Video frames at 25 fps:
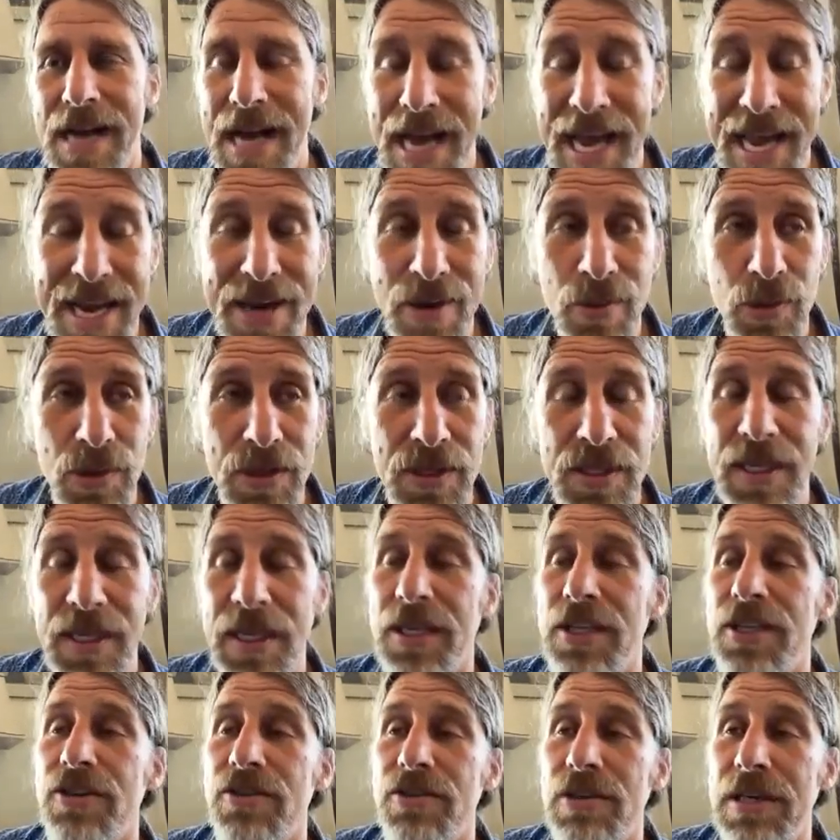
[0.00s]
I was
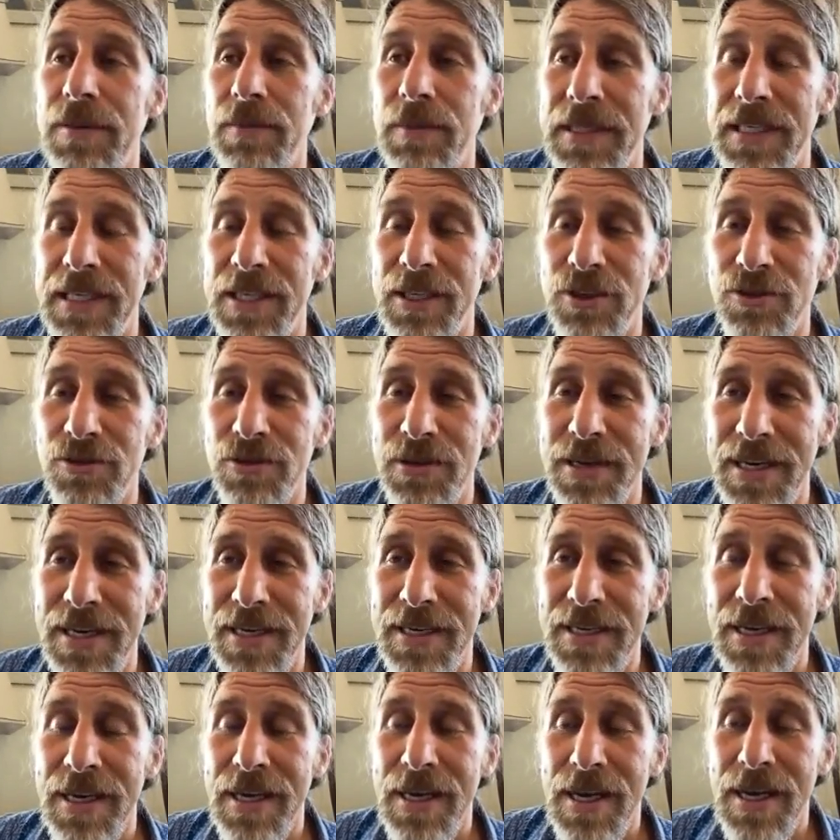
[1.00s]
extremely
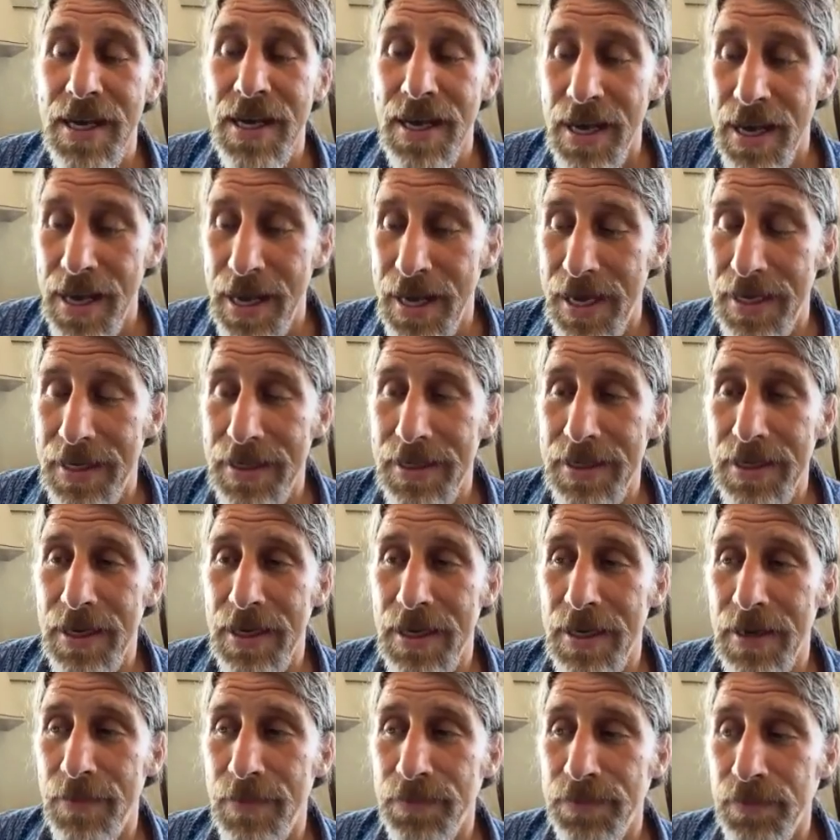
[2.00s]
intrigued, and
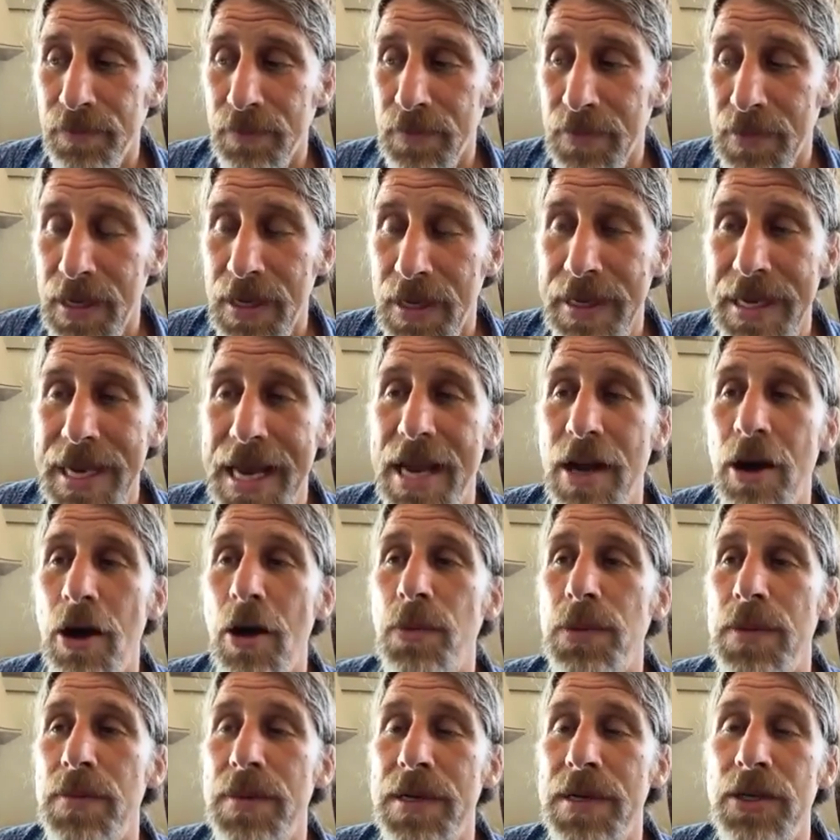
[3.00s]
I
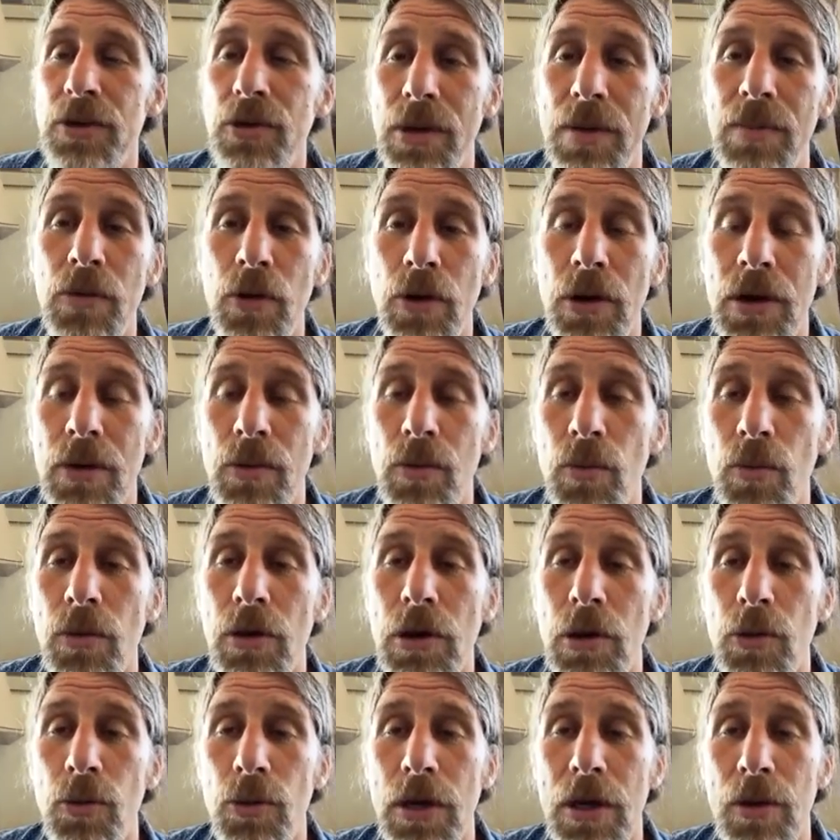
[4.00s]
hope to be doing
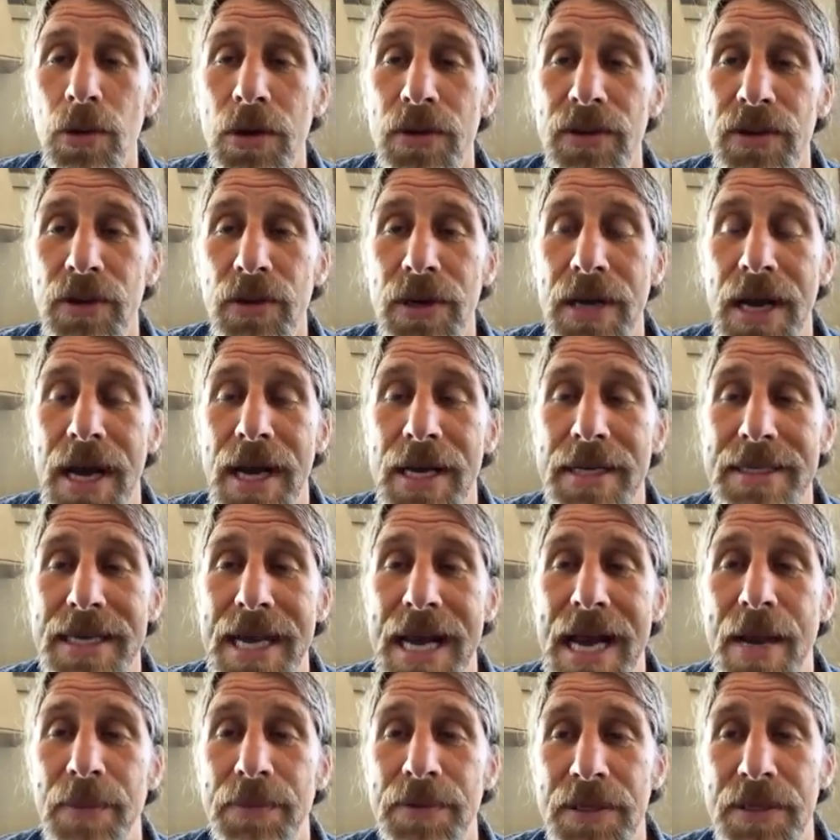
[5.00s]
more work with you guys
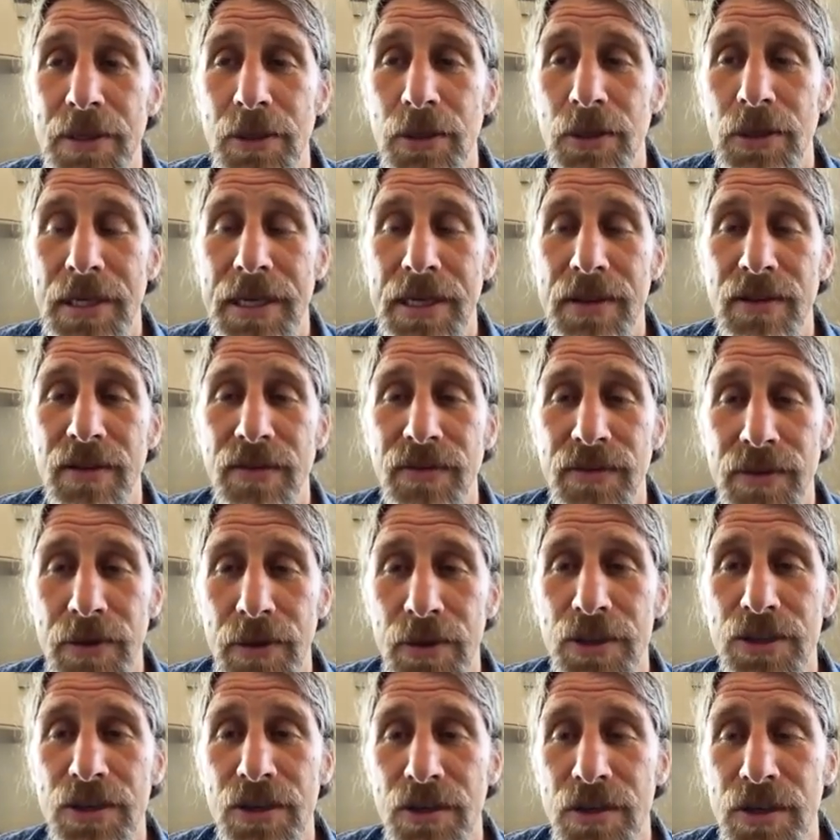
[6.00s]
absolutely in the
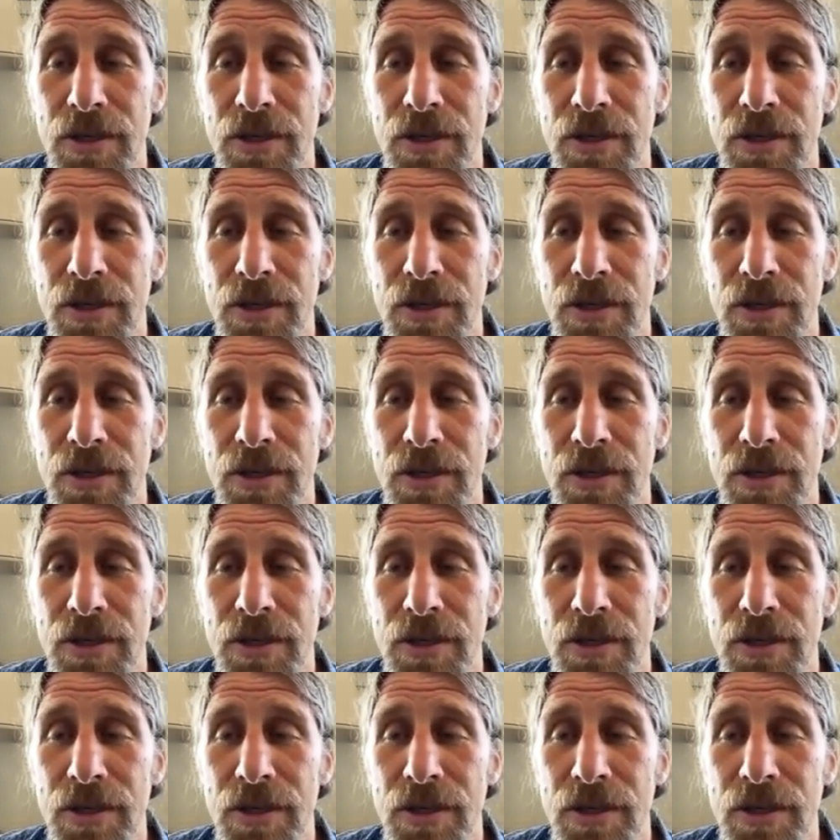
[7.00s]
future.